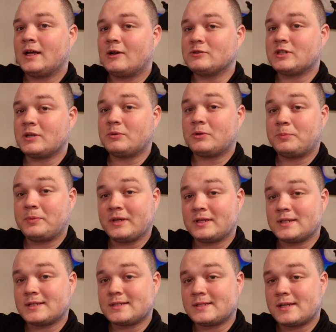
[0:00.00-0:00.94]
I was able to
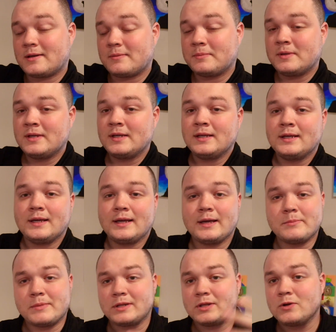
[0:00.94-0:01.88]
pick this up
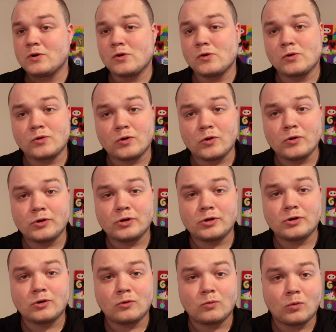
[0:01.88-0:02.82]
at my local Kroger
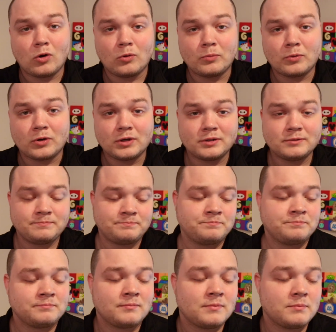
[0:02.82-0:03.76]
or Walmart,
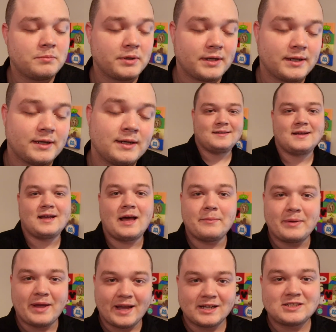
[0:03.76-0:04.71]
but
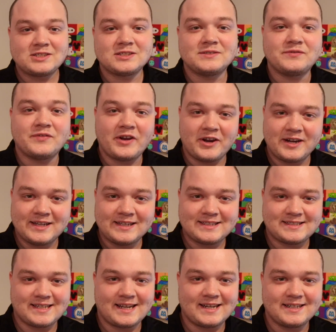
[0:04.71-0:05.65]
I'm actually very
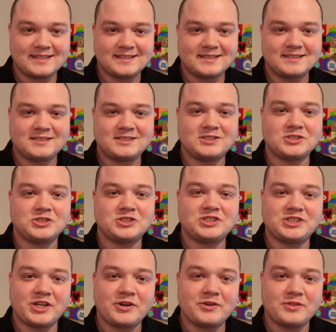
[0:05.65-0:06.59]
excited to
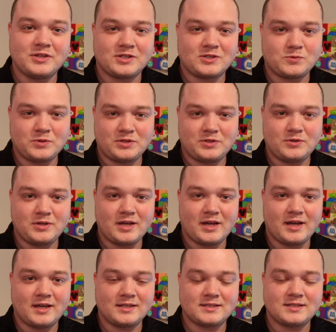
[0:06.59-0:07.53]
share this with you
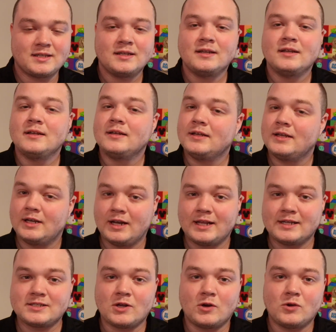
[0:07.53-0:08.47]
guys. And
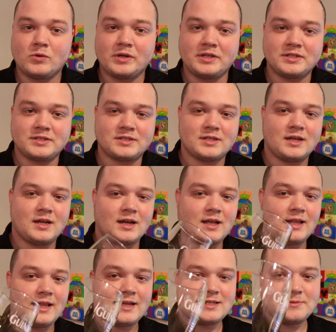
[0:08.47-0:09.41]
as always, a
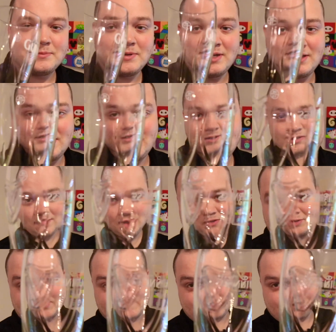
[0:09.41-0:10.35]
classy man
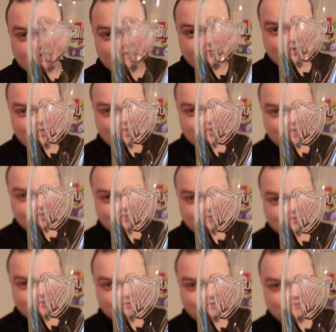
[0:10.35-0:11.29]
drinks out of a
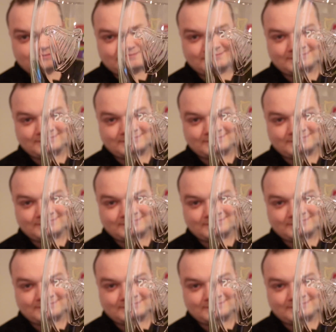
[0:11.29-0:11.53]
glass.